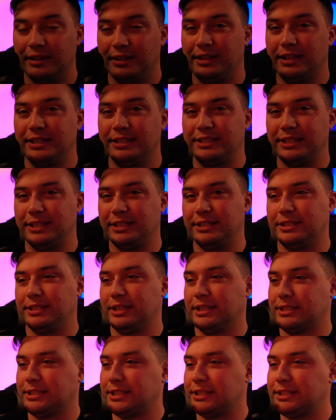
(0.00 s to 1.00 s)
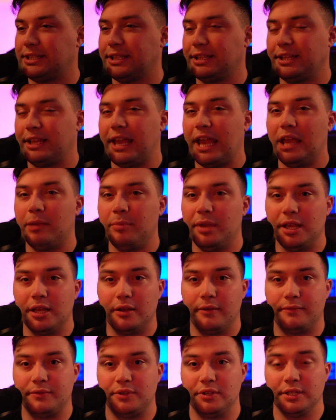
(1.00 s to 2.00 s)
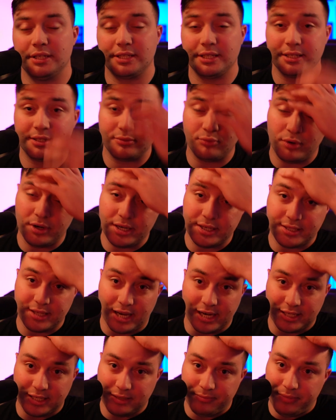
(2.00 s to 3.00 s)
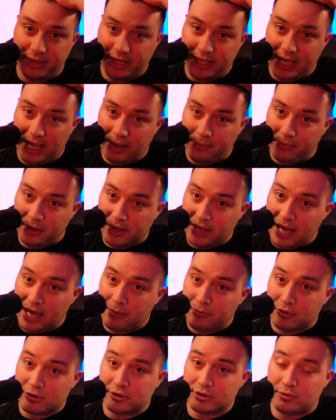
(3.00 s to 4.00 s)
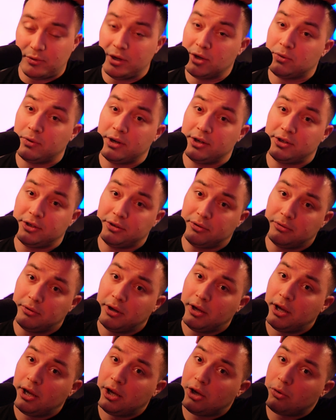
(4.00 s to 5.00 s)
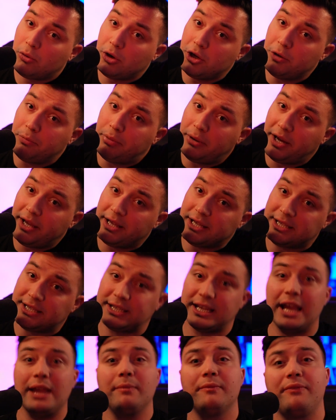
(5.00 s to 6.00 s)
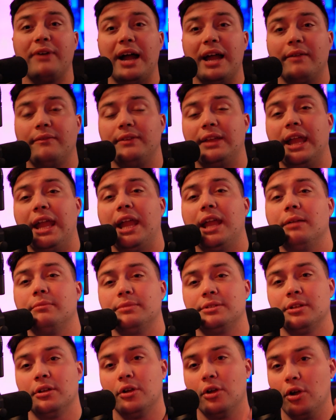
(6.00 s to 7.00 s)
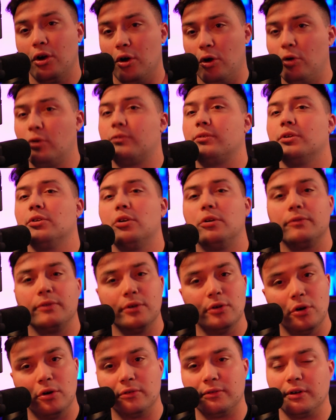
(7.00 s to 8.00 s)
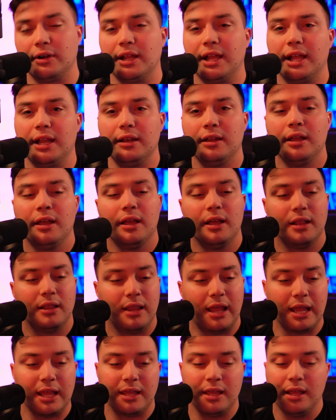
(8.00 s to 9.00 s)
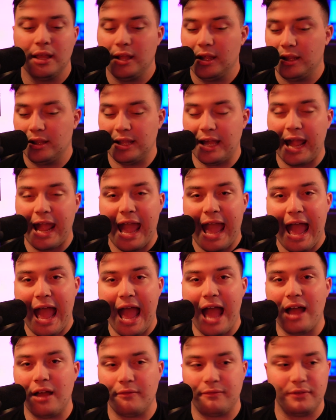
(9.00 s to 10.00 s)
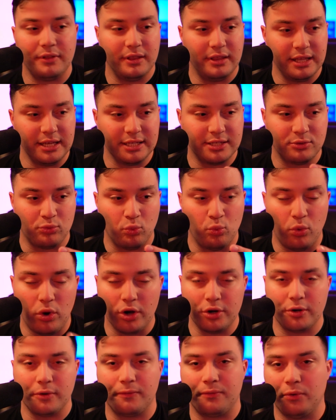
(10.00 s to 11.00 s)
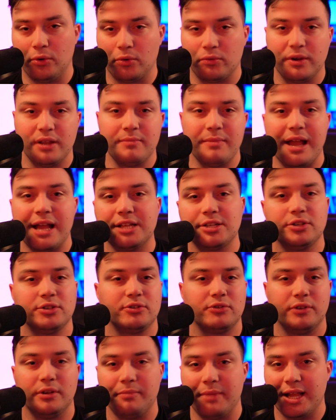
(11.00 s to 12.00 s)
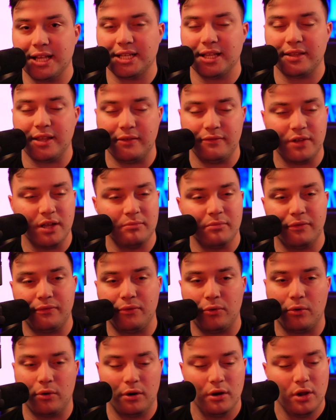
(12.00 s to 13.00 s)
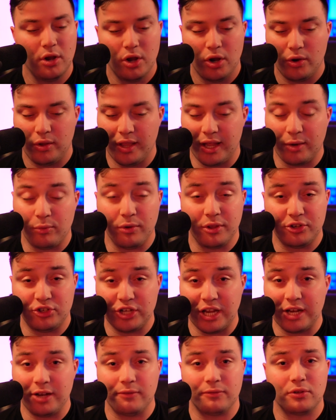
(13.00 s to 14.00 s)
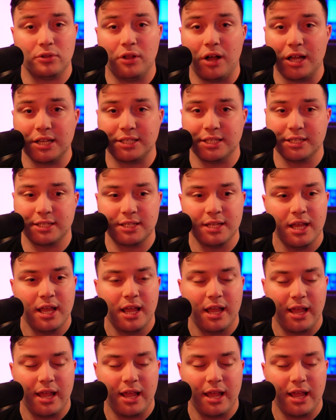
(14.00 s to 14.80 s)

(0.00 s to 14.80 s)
This is the gaming of, this is what it's like to be a gamer in 2022, where you play the same 5 games over and over and over again. Like, they have these wonderful remasters and remakes that they've done before, like with Shadow of Colossus.